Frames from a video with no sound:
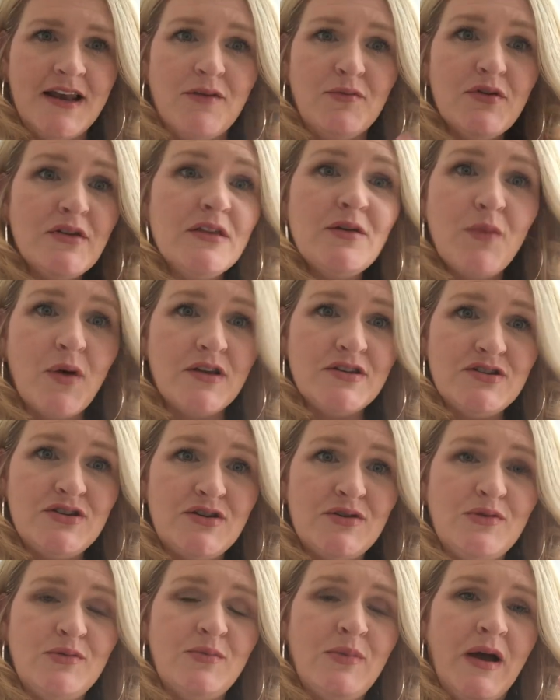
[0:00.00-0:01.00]
I really want
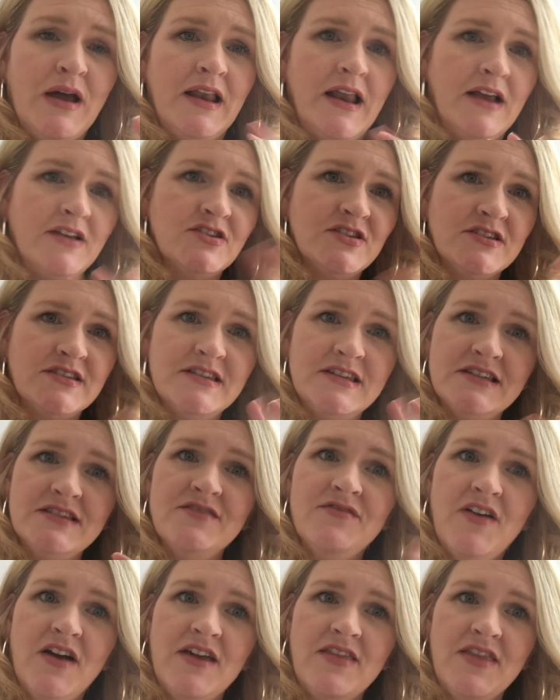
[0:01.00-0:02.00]
to, but I just need to
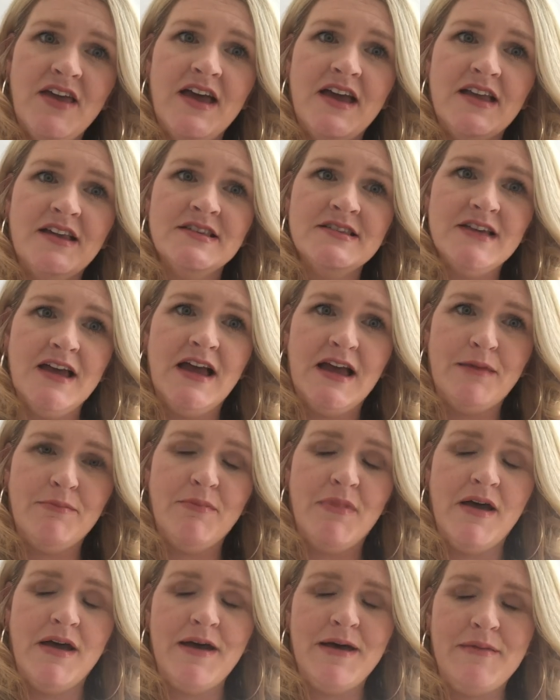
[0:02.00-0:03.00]
find that time.
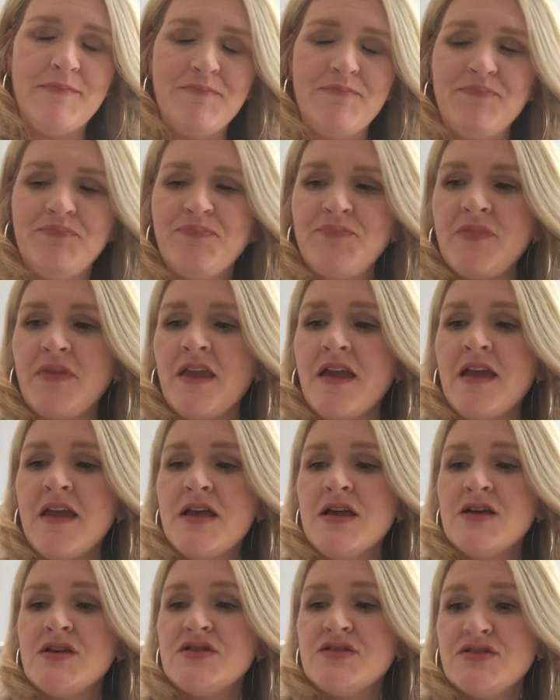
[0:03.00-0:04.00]
Um,
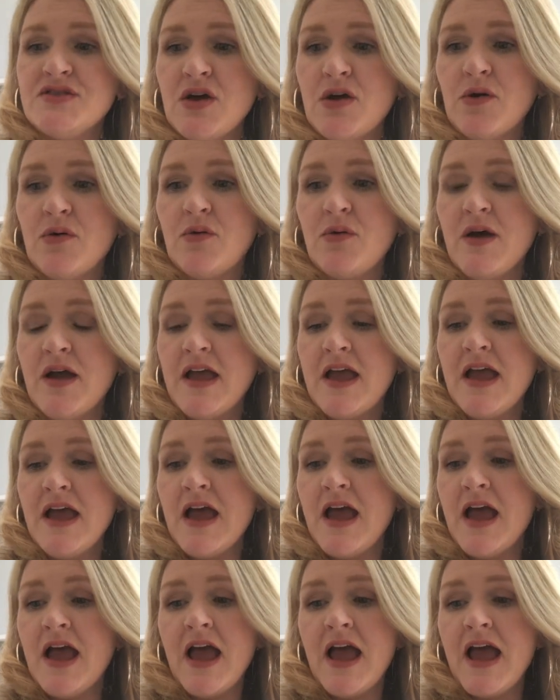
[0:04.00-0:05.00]
so
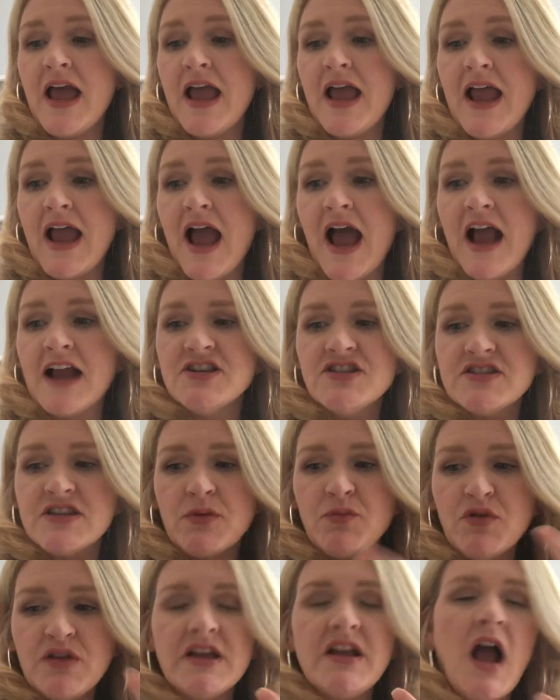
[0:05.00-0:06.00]
I just
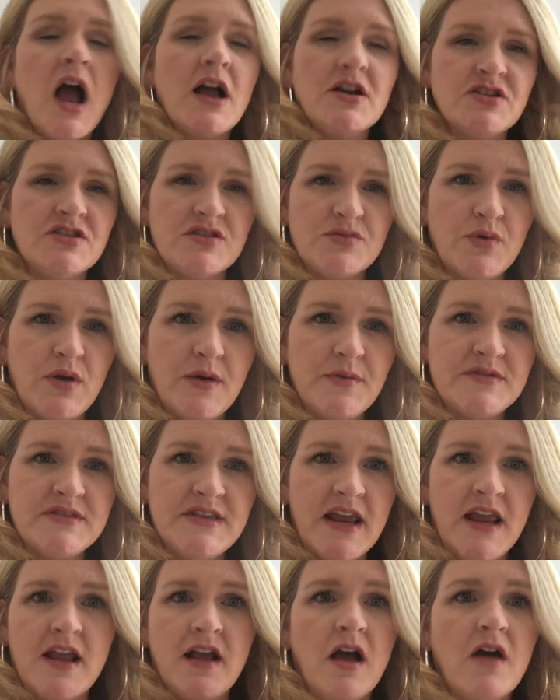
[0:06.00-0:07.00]
am really conscious what I was
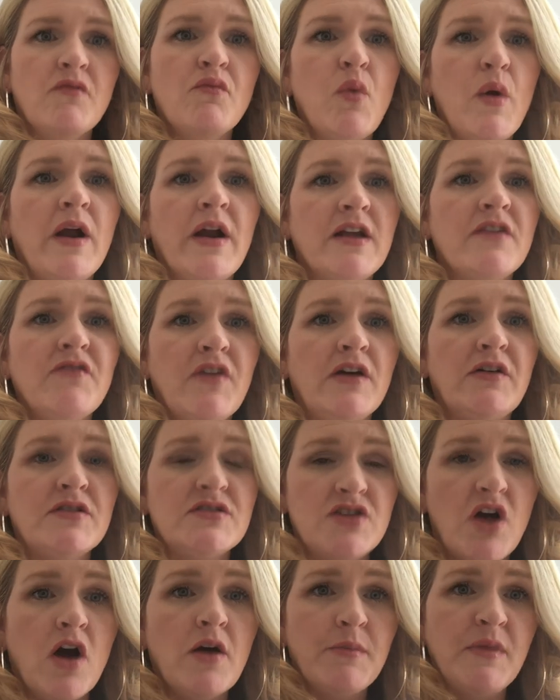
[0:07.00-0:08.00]
saying of wearing
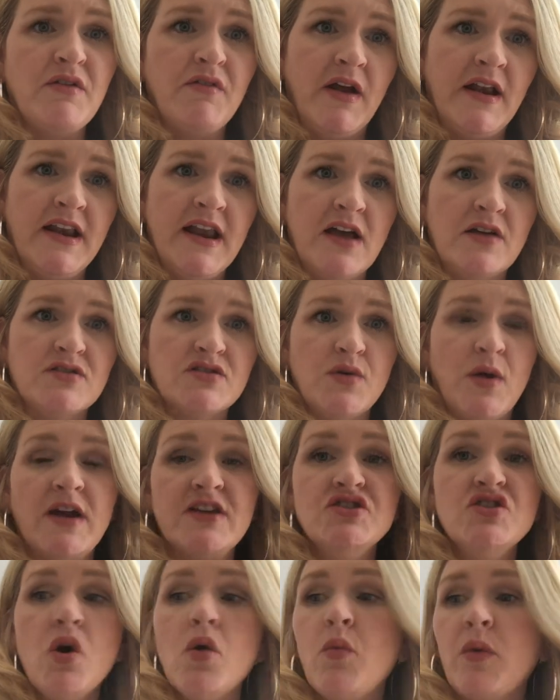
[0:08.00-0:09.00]
fragrance on me right now. So I
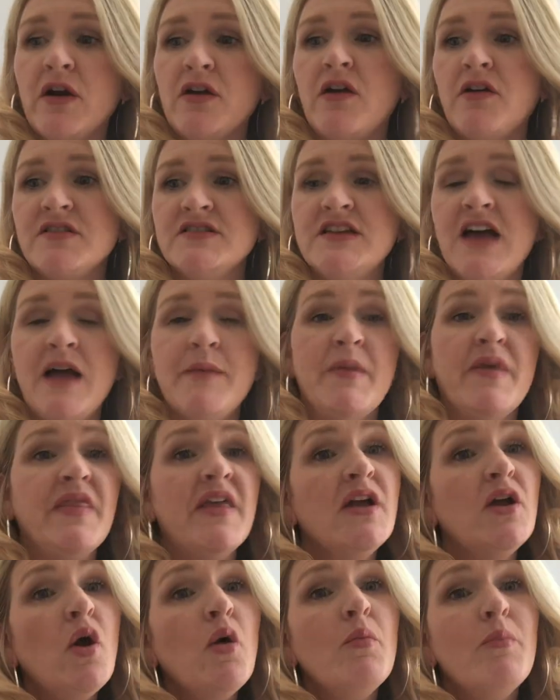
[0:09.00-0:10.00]
don't wear it all the time and
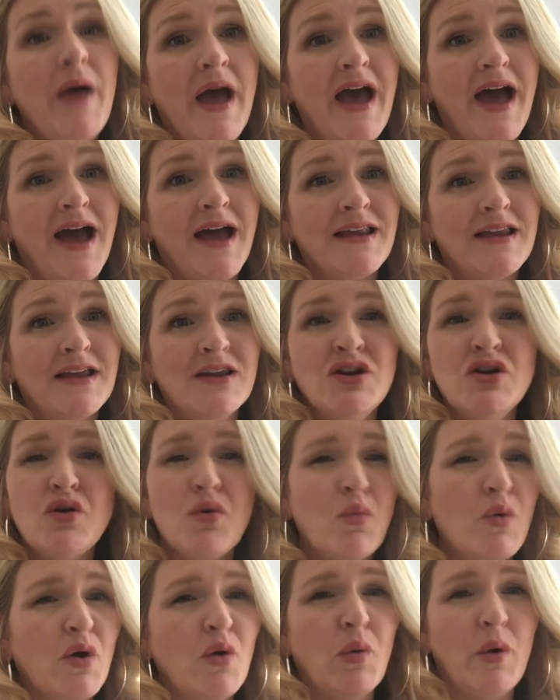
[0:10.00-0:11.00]
they go bad and you
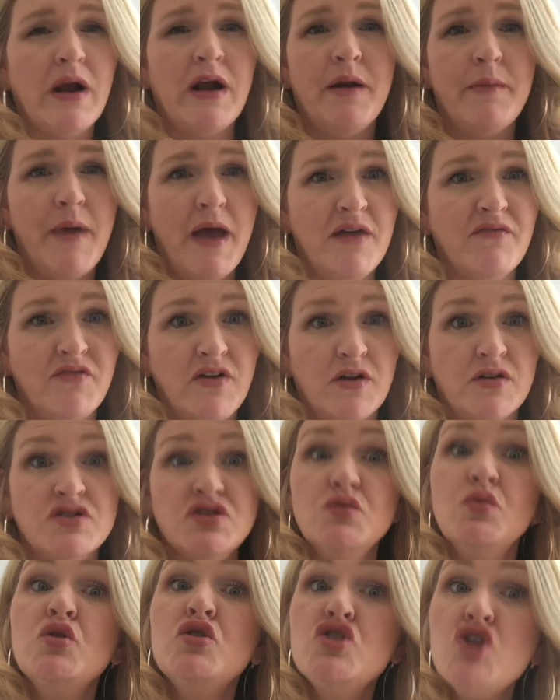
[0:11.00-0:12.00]
don't want to wear a bad
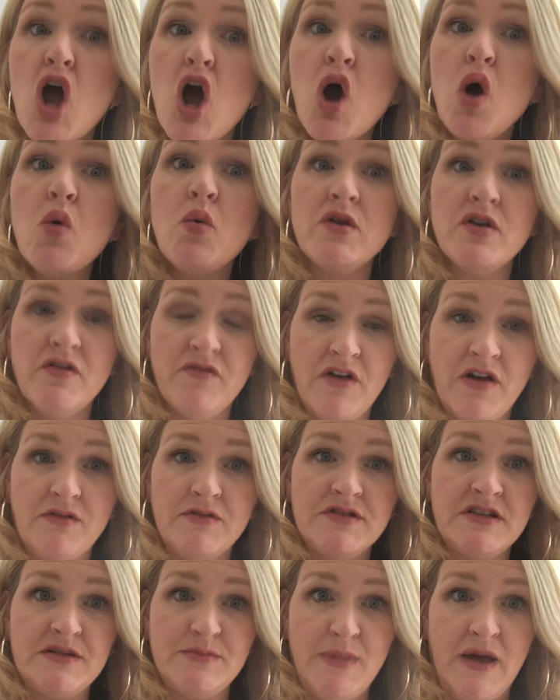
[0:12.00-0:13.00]
fragrance. You will know when your
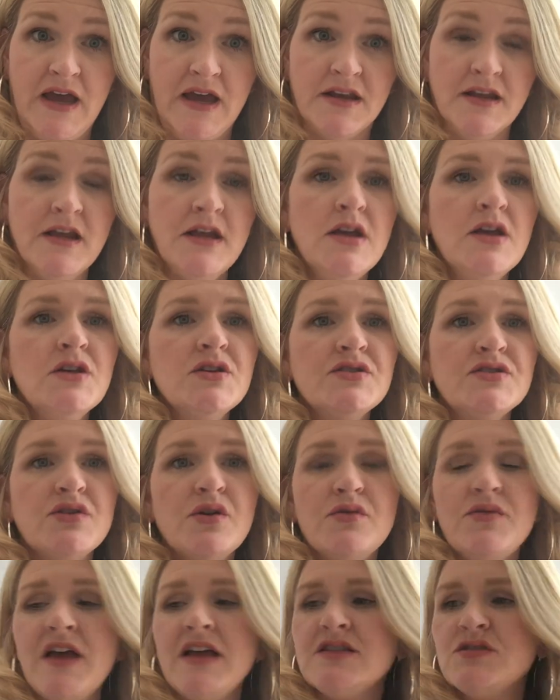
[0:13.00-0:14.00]
fragrance is bad.
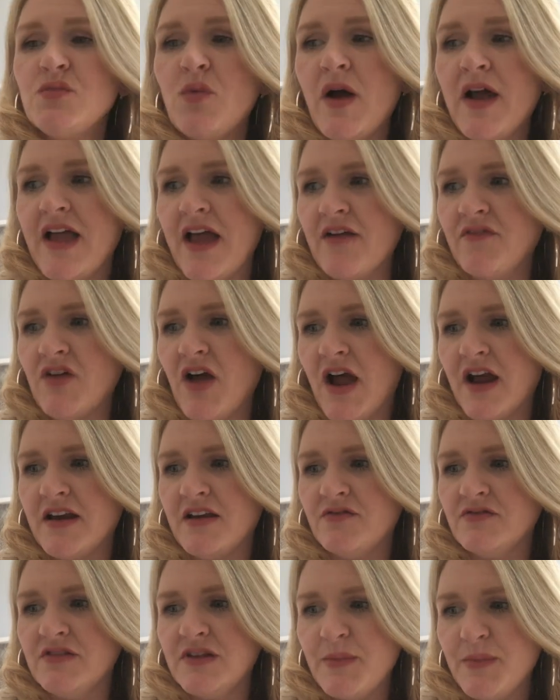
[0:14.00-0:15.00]
So that's why I've kind
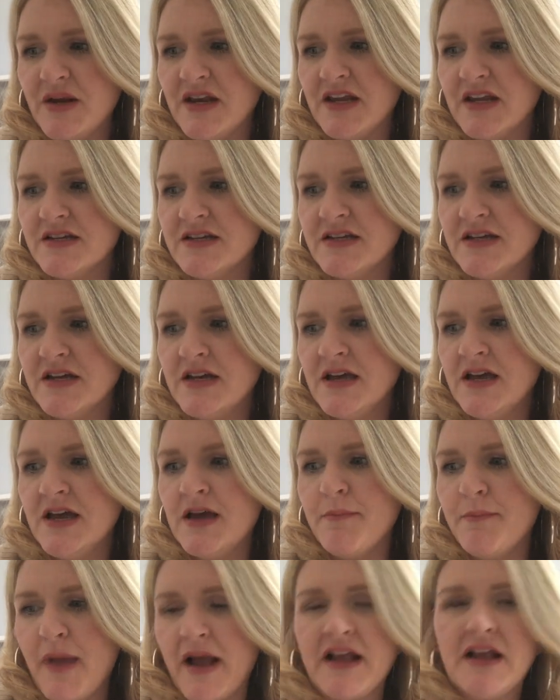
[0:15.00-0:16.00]
of limited
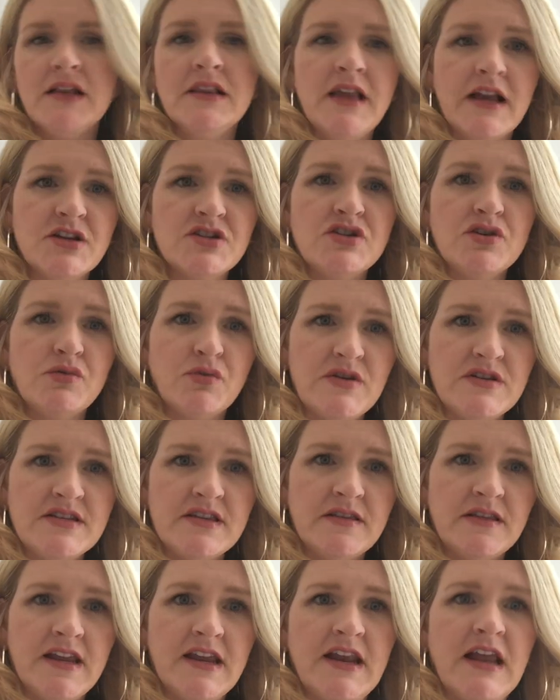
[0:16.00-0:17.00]
my collection
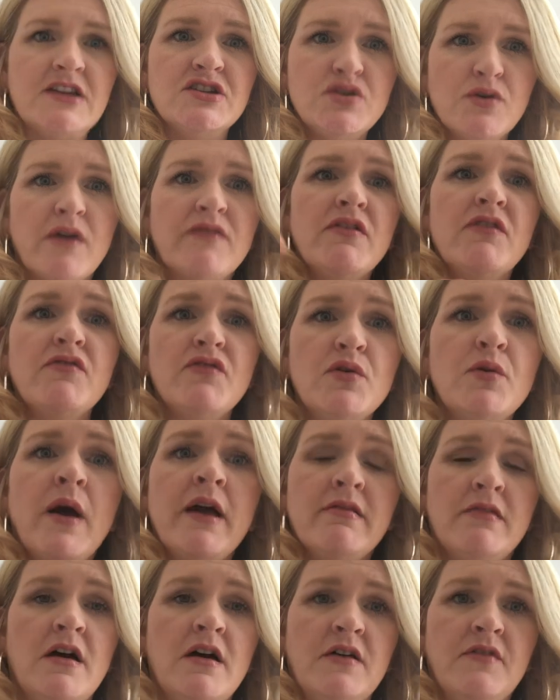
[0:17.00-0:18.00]
recently and I do have the few
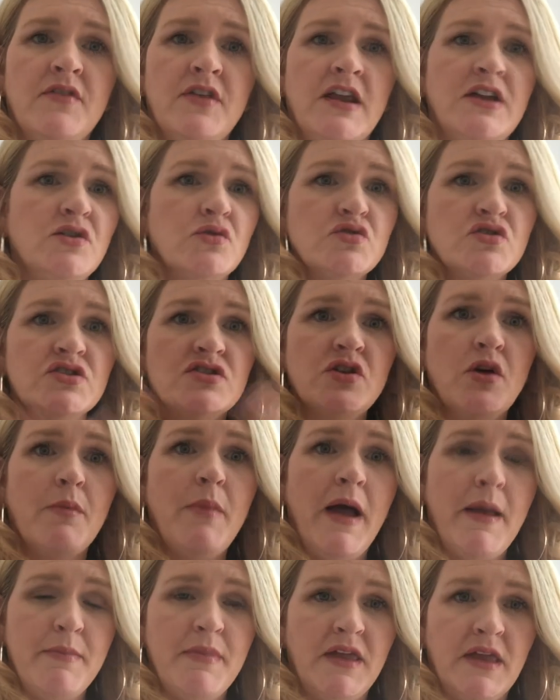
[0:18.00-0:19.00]
I love and I don't just go
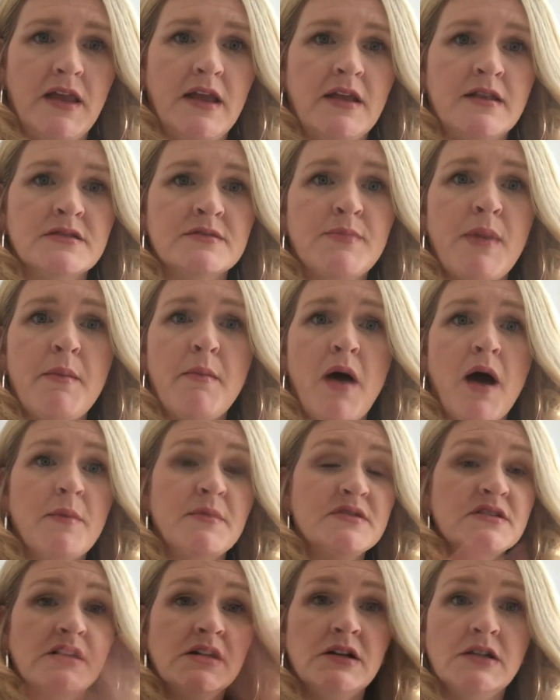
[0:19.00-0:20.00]
buy millions. My
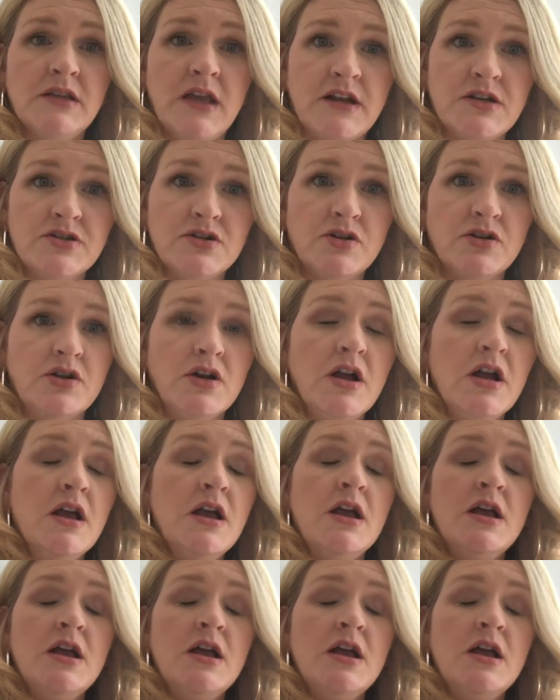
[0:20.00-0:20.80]
mom is a collector.